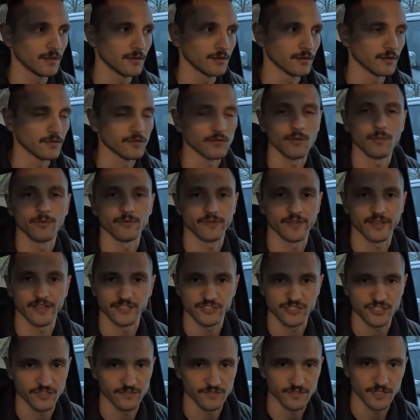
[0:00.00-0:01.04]
it's almost like
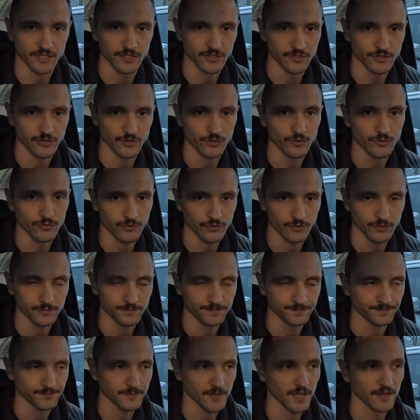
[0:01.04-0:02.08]
it's shifting into neutral
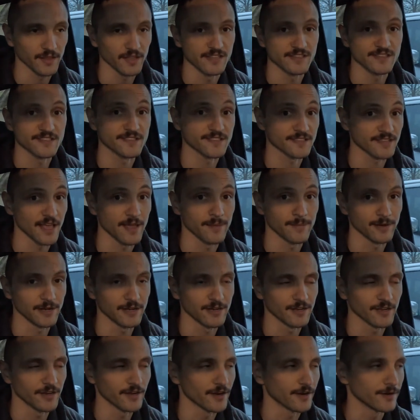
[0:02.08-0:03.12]
and then slamming
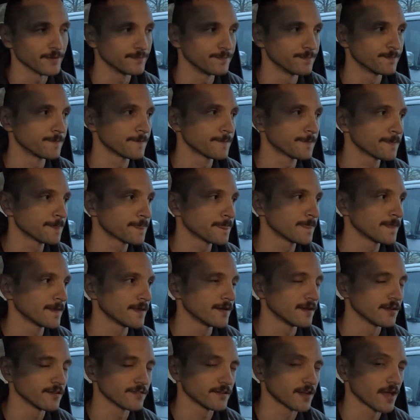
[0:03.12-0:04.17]
into gear.
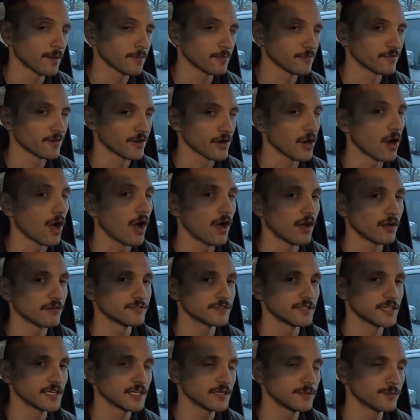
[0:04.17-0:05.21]
Doesn't happen very
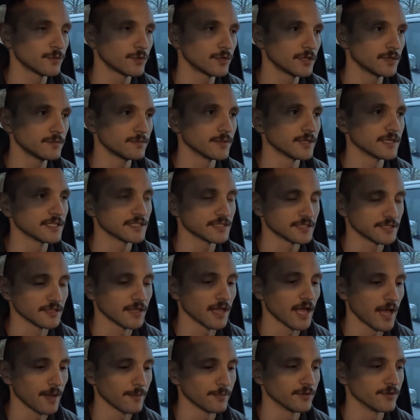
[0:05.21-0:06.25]
often anymore, but it still
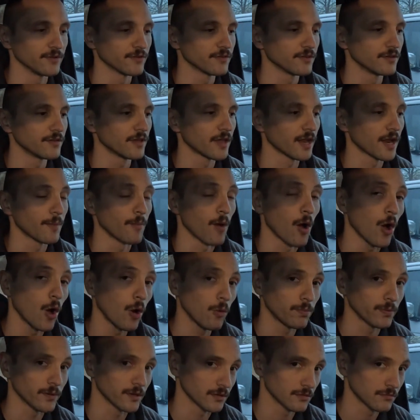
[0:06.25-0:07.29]
happens. And I'm
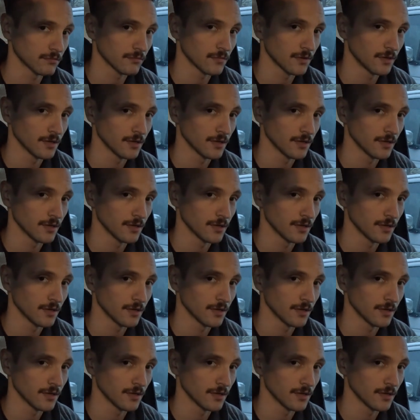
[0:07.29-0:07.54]
hoping